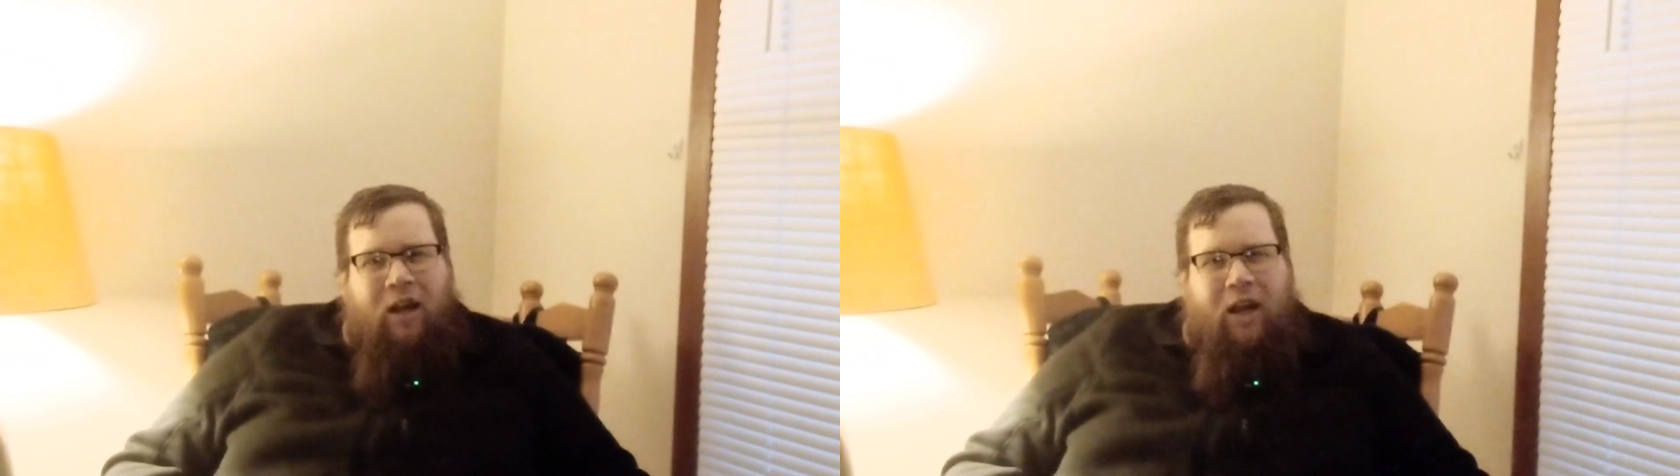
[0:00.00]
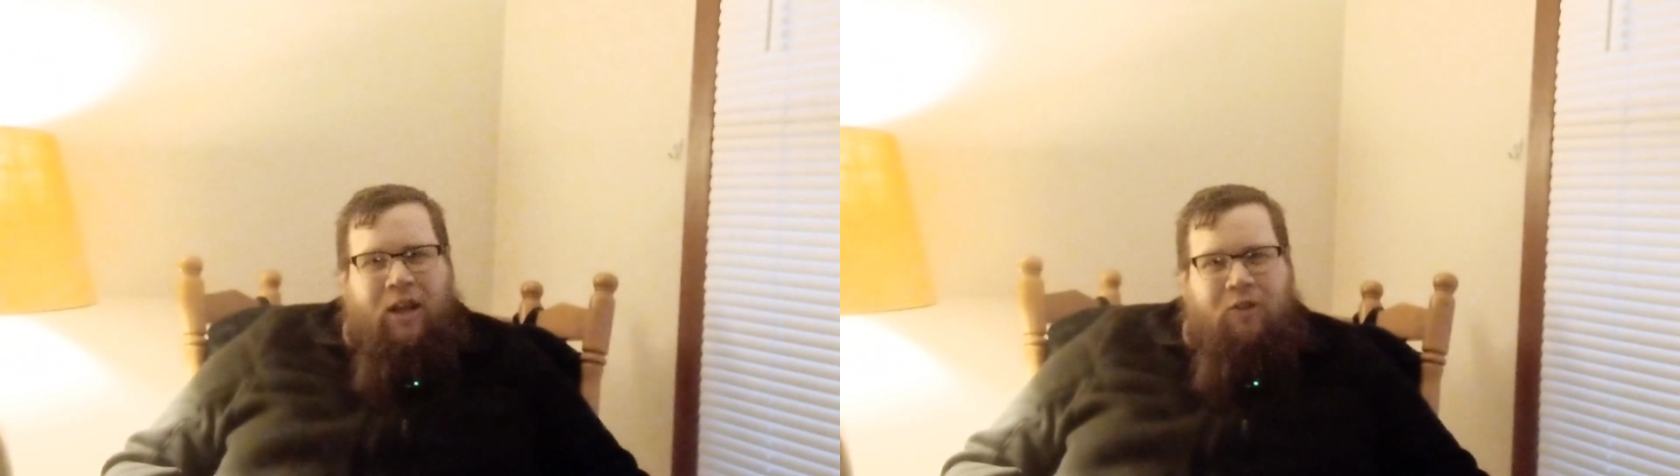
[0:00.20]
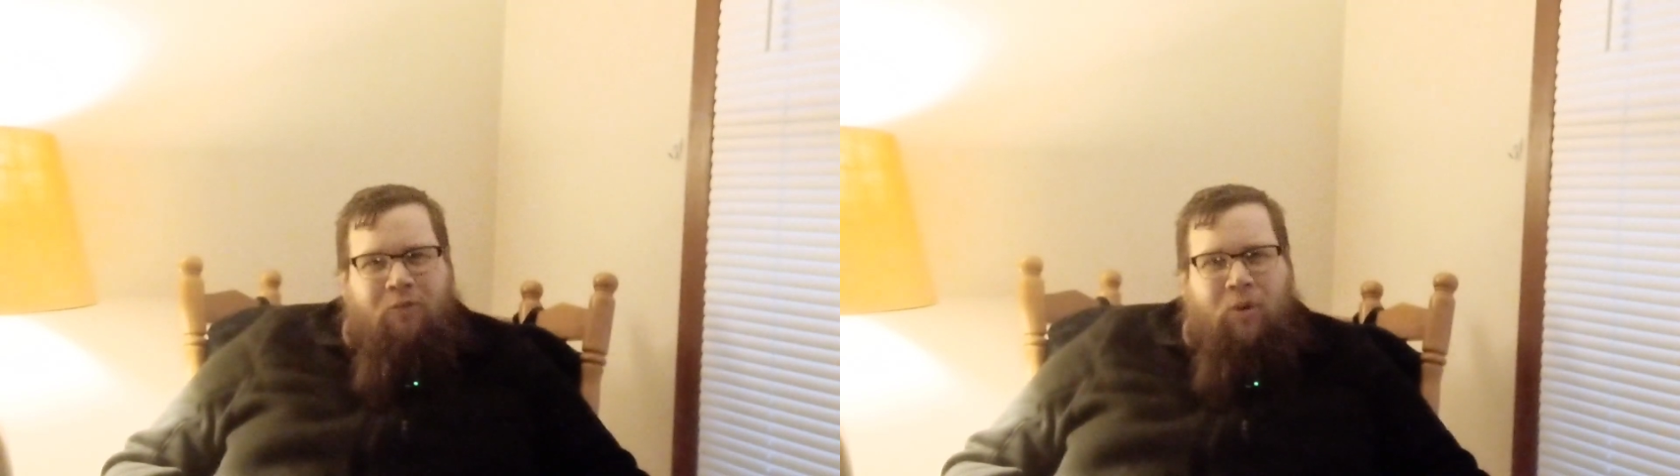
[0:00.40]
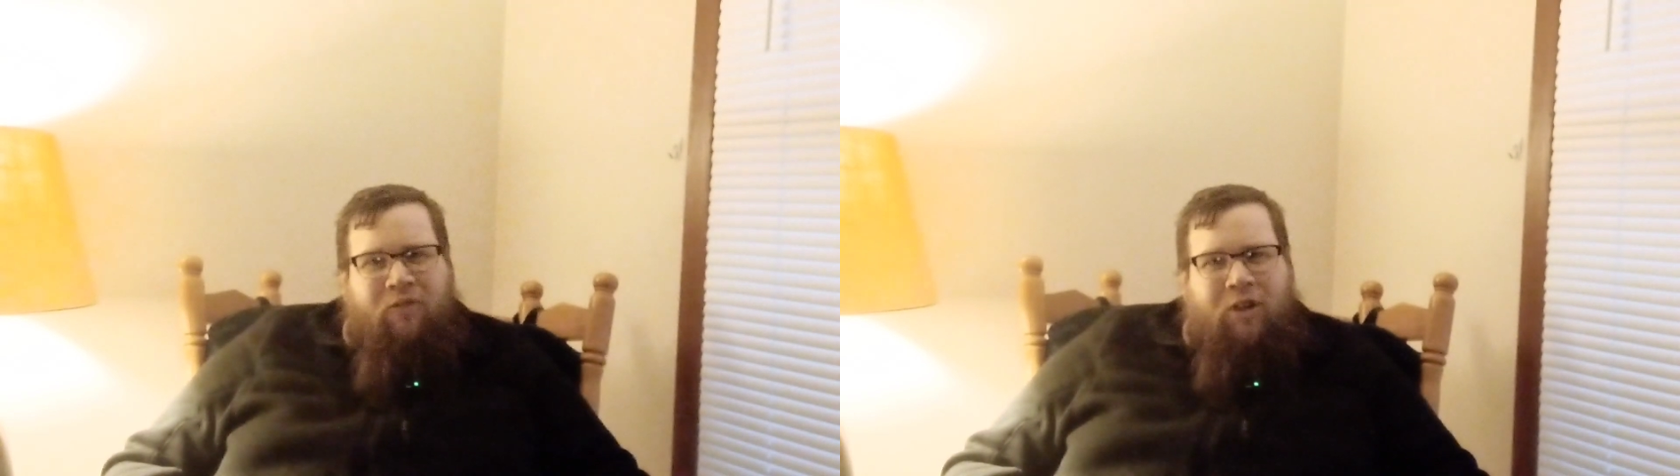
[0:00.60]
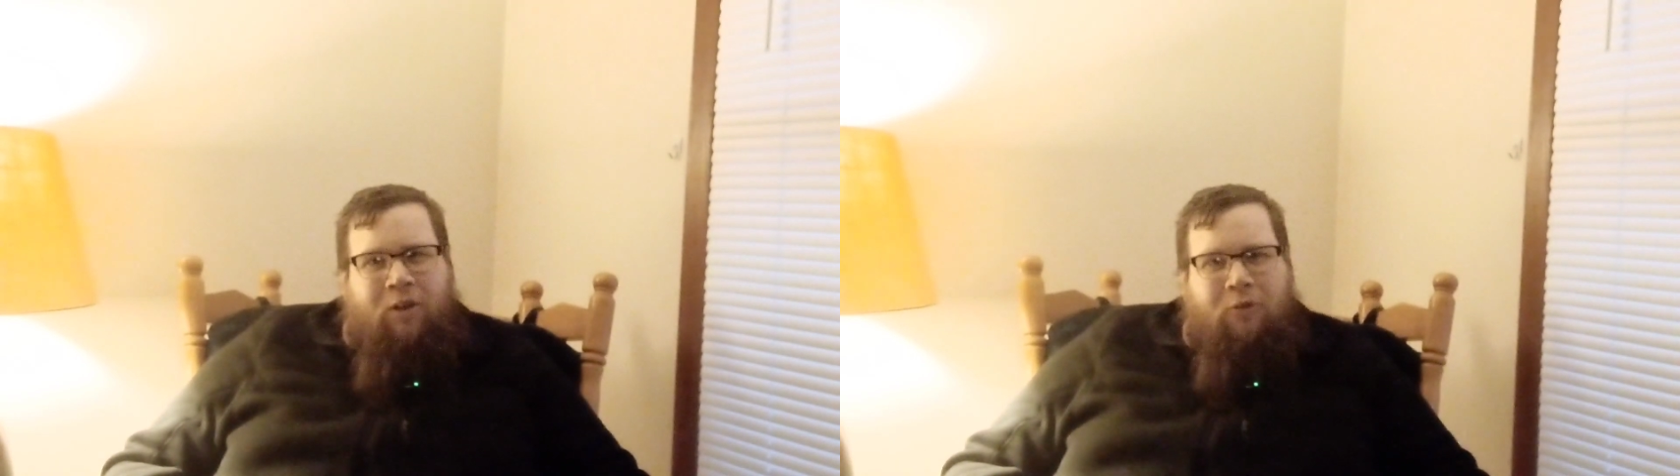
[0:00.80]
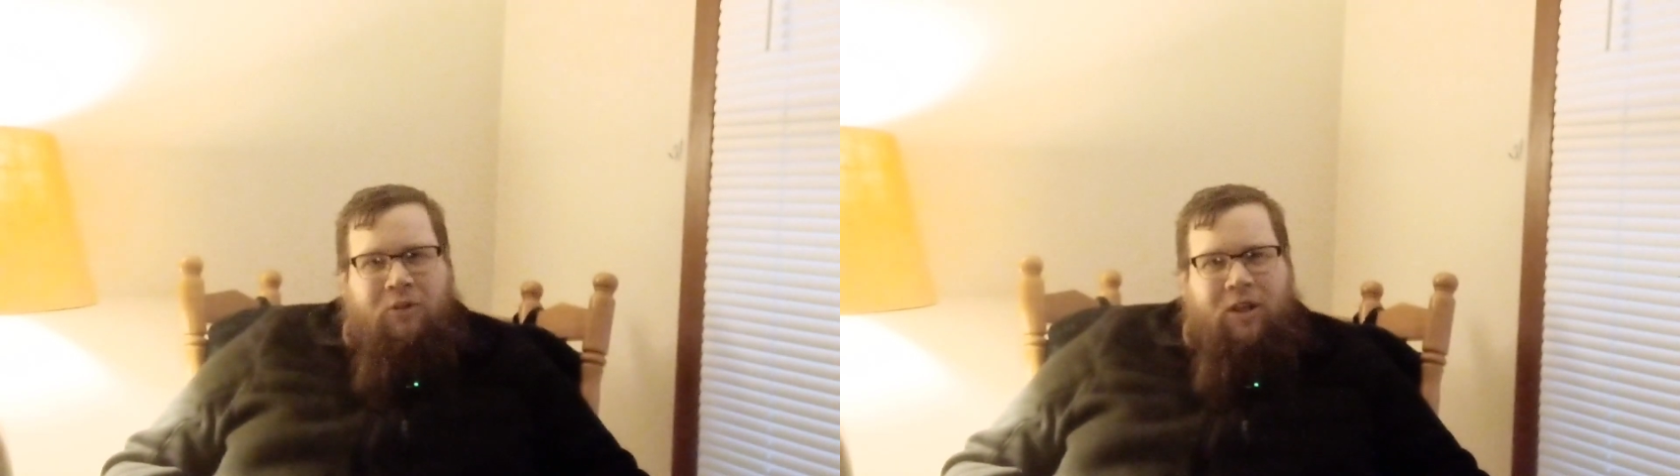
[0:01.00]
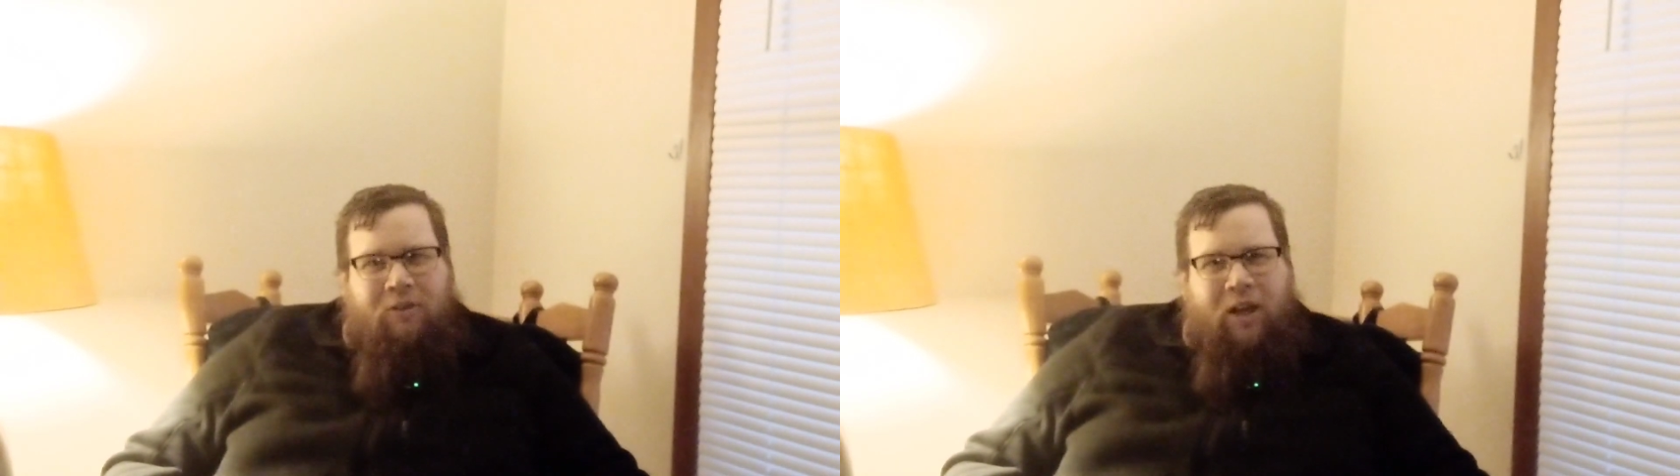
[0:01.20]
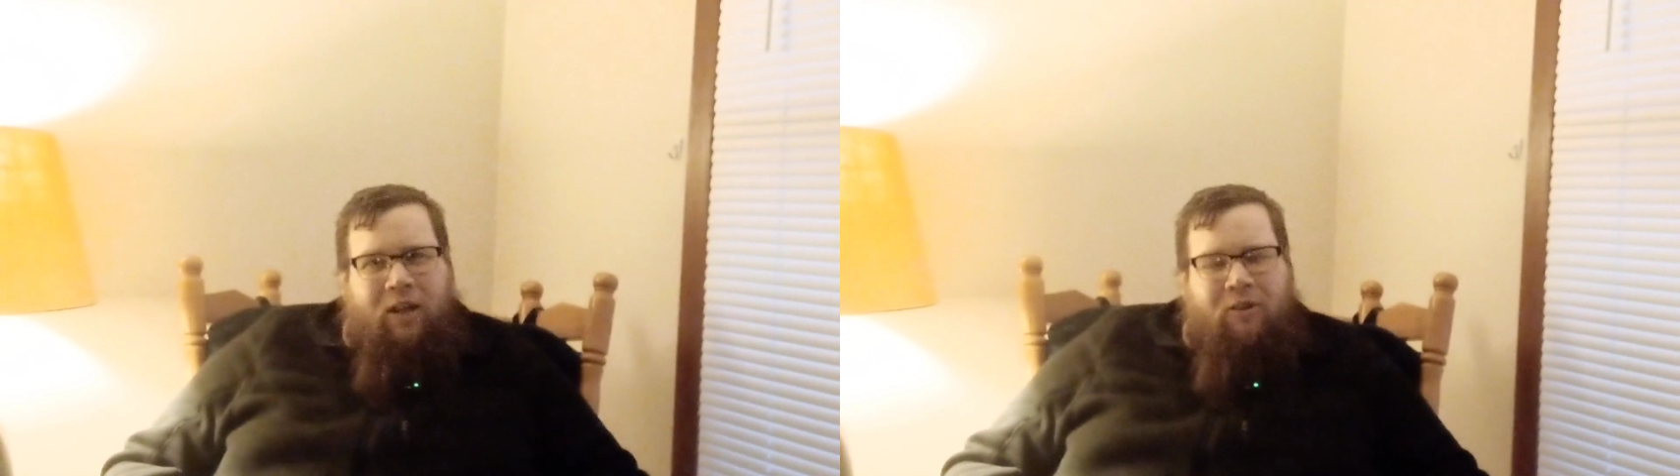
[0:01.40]
And you're wondering who
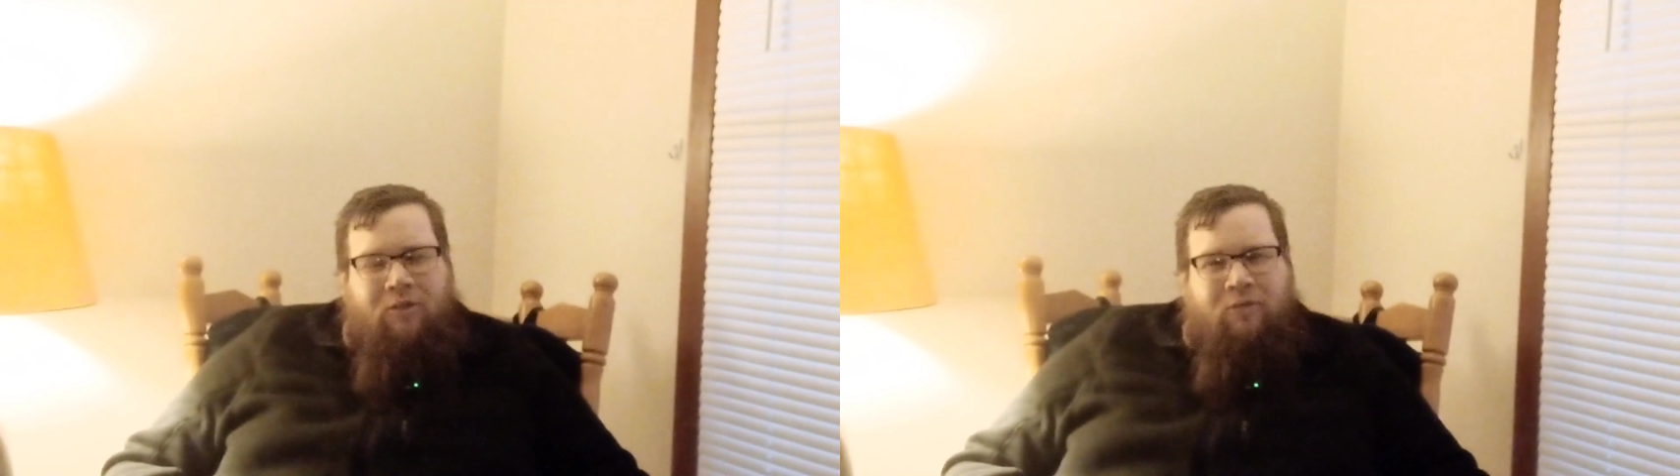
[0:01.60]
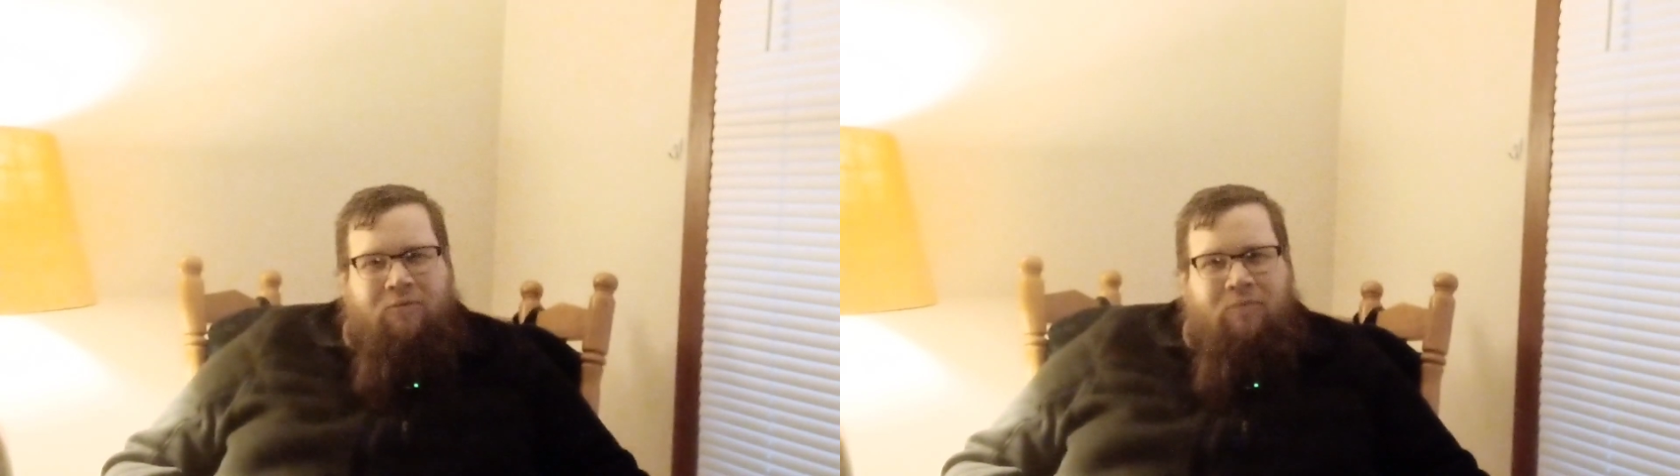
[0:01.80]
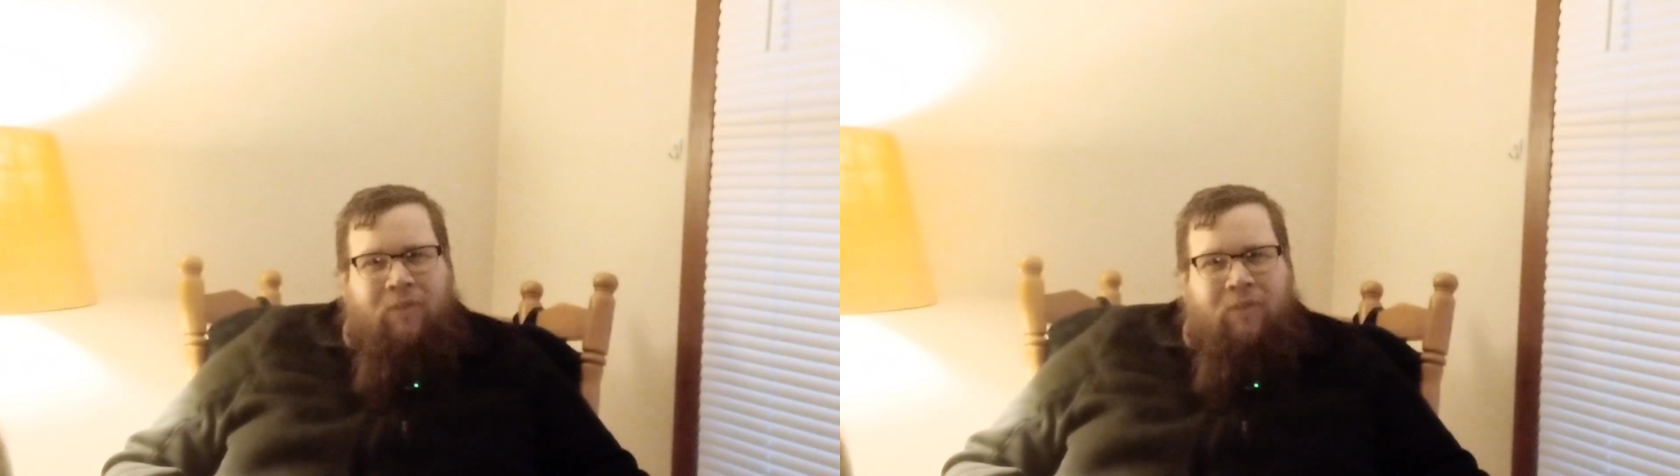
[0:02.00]
killed Heather?